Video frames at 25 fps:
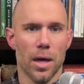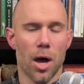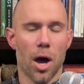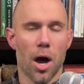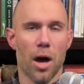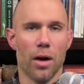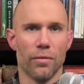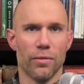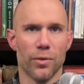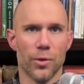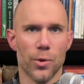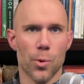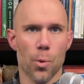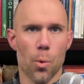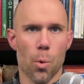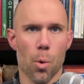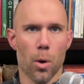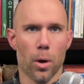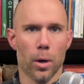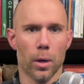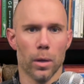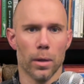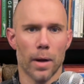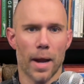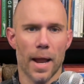of
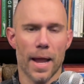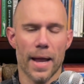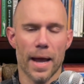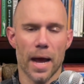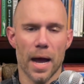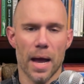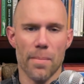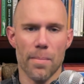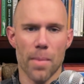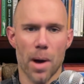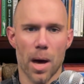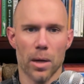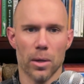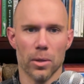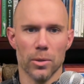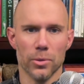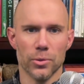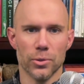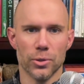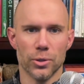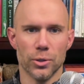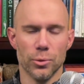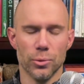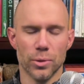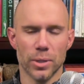your AI models
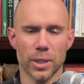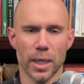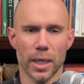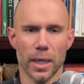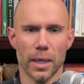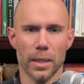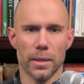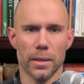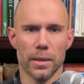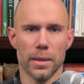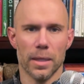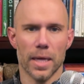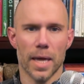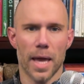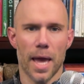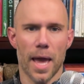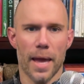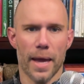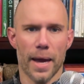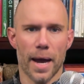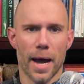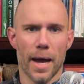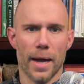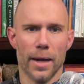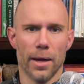using the
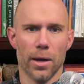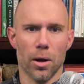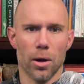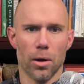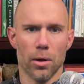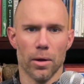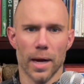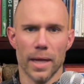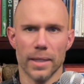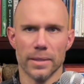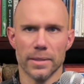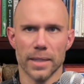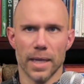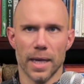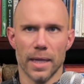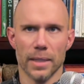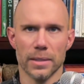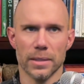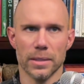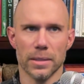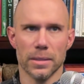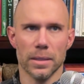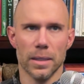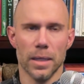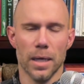
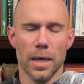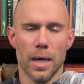AIRSS,